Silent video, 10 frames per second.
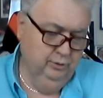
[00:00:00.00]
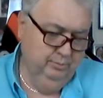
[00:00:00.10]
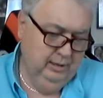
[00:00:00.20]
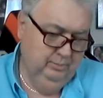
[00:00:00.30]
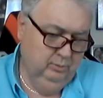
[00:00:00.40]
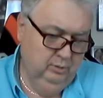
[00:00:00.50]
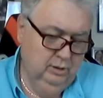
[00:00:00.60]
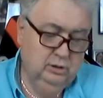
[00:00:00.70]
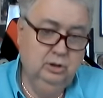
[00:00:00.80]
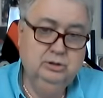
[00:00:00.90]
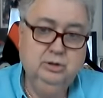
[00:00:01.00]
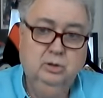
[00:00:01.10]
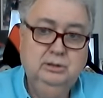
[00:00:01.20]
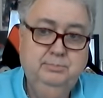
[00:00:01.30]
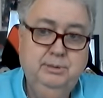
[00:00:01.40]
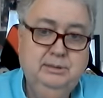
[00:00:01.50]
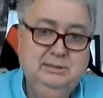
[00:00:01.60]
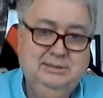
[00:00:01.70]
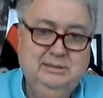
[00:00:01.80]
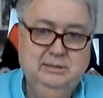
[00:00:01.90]
people starts
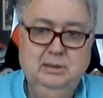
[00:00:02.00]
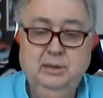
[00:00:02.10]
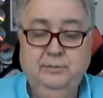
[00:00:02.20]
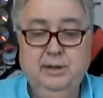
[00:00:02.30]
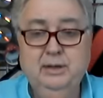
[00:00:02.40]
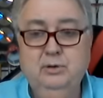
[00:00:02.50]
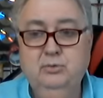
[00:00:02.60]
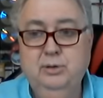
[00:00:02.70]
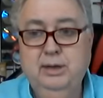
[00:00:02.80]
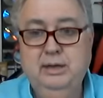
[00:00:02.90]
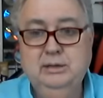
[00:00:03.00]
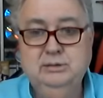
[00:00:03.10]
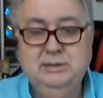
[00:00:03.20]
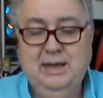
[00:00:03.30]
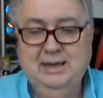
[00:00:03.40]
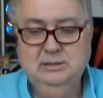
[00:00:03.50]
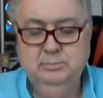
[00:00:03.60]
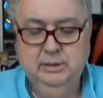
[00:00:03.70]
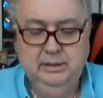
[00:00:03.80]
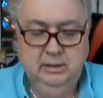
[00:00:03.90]
businesses, that creates tax
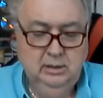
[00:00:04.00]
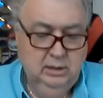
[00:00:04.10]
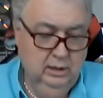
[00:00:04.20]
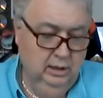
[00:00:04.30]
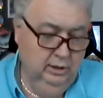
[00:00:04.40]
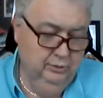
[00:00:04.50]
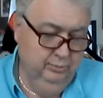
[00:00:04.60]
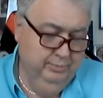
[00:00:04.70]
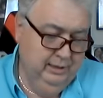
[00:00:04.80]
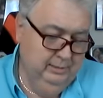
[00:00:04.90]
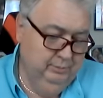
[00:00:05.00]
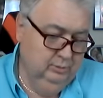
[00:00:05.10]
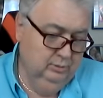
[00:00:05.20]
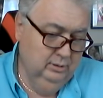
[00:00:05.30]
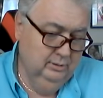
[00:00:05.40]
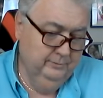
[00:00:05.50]
money. Other people